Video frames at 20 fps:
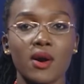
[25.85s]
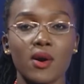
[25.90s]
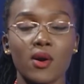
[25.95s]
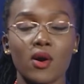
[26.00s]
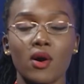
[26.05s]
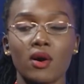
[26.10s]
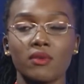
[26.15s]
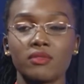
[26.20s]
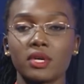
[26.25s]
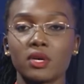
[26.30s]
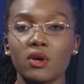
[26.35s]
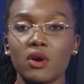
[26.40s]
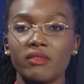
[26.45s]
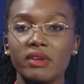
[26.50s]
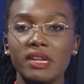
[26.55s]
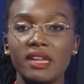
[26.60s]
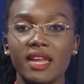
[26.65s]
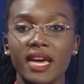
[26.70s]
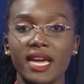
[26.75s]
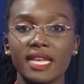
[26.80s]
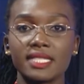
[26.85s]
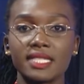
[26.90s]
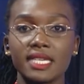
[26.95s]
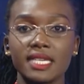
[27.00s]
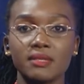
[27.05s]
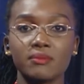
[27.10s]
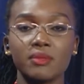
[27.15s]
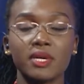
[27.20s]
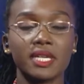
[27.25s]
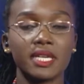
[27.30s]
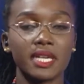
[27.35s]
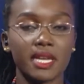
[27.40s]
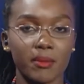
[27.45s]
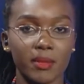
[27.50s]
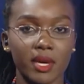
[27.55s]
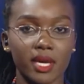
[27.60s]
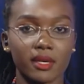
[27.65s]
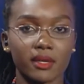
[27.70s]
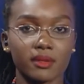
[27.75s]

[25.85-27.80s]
of the COVID-19 pandemic.